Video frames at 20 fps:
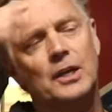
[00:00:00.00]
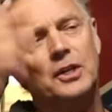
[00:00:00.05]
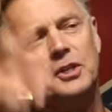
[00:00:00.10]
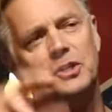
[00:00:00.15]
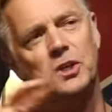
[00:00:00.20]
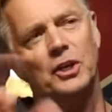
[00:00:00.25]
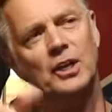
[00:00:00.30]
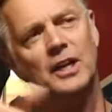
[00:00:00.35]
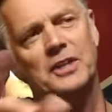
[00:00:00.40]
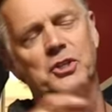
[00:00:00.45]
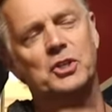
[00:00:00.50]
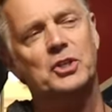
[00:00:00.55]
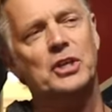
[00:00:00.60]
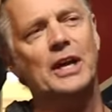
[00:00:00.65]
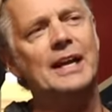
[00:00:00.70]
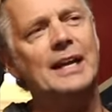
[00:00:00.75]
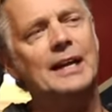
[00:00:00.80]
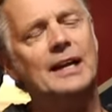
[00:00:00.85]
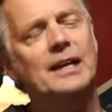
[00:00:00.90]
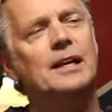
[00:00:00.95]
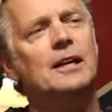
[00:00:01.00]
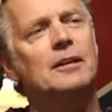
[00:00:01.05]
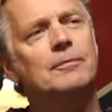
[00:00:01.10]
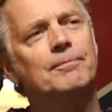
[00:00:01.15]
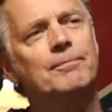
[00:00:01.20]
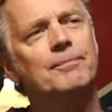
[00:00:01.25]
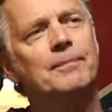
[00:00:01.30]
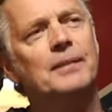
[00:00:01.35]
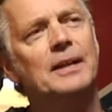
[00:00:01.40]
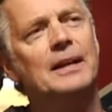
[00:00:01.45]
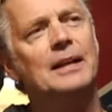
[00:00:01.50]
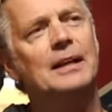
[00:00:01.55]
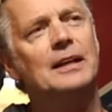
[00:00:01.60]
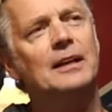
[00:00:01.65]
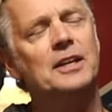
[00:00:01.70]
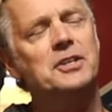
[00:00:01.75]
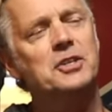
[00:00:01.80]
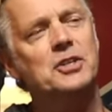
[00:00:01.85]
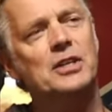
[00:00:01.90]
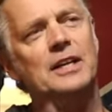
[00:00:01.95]
So let's take
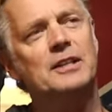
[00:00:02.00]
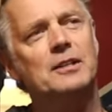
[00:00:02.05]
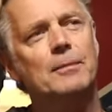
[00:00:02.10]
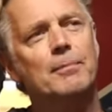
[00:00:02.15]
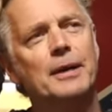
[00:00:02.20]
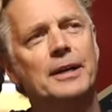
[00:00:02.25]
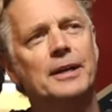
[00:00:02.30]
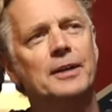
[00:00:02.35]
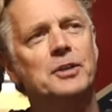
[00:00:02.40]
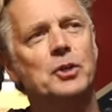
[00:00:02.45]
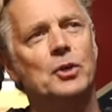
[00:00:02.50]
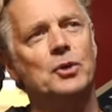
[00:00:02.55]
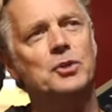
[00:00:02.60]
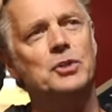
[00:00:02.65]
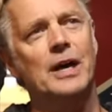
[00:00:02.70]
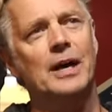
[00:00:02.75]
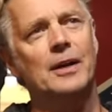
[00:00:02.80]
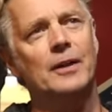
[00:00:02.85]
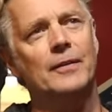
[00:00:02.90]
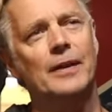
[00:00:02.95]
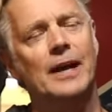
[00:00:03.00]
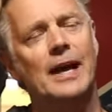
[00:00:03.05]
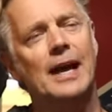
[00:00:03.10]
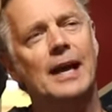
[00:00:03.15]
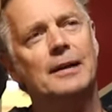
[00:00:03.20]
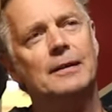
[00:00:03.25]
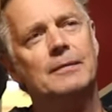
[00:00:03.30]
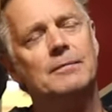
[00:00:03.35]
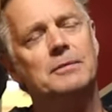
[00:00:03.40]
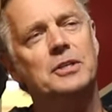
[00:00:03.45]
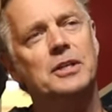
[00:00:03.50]
the miniatures out of that.